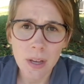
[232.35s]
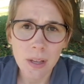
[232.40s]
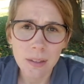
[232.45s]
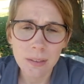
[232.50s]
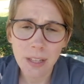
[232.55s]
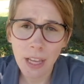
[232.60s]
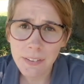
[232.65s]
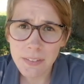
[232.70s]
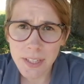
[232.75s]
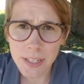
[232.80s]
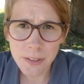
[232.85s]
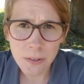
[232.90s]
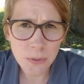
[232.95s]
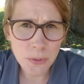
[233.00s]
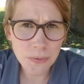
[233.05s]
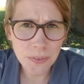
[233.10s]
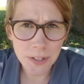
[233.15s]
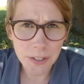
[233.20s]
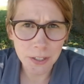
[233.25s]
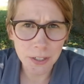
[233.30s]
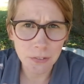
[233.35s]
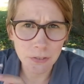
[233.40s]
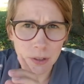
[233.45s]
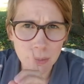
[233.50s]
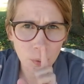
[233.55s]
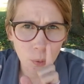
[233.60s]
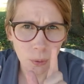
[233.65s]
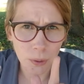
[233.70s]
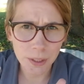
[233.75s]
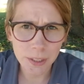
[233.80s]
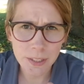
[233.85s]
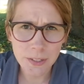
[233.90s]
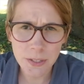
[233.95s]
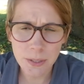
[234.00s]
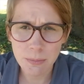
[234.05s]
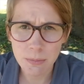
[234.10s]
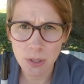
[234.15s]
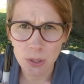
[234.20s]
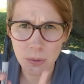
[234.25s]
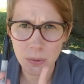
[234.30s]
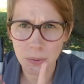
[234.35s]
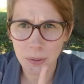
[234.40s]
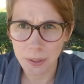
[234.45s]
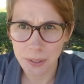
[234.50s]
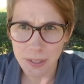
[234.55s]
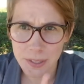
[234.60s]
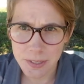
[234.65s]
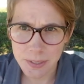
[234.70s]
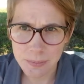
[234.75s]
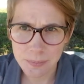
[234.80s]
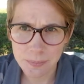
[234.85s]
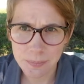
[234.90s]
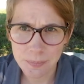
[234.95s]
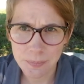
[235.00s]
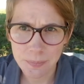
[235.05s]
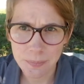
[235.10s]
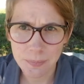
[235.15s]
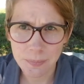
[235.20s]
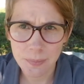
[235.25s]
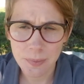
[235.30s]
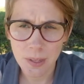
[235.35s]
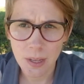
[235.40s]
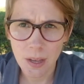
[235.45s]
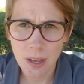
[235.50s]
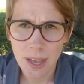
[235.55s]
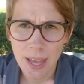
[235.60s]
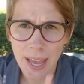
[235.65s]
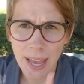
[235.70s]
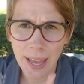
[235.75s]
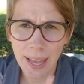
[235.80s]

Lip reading: Life cycles vary from organism to organism.